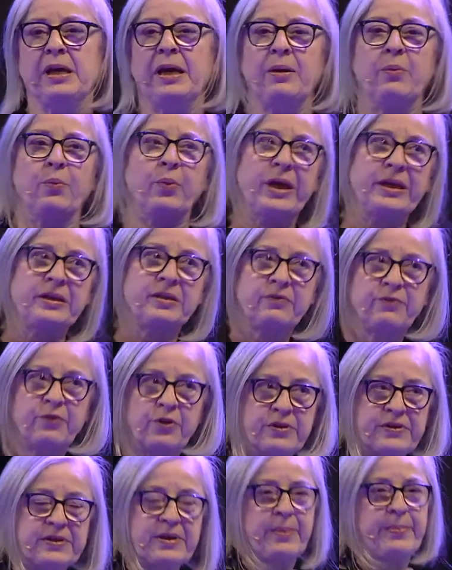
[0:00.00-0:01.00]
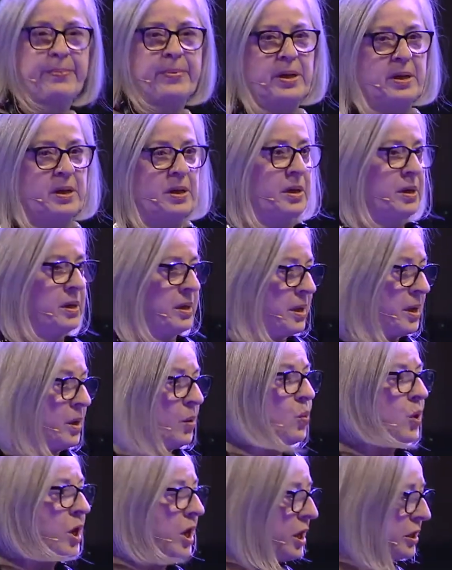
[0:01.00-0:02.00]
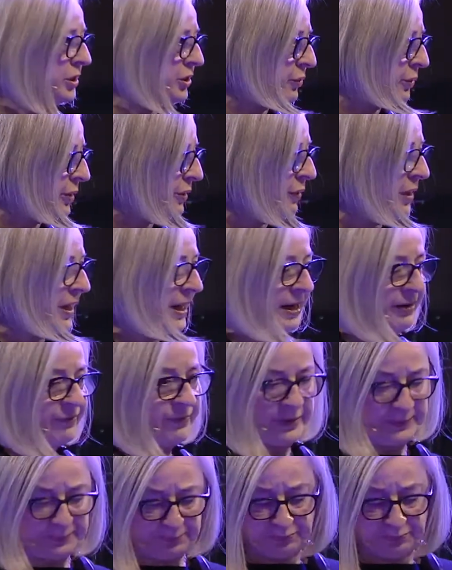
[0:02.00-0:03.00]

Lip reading: and waited for some work to arrive.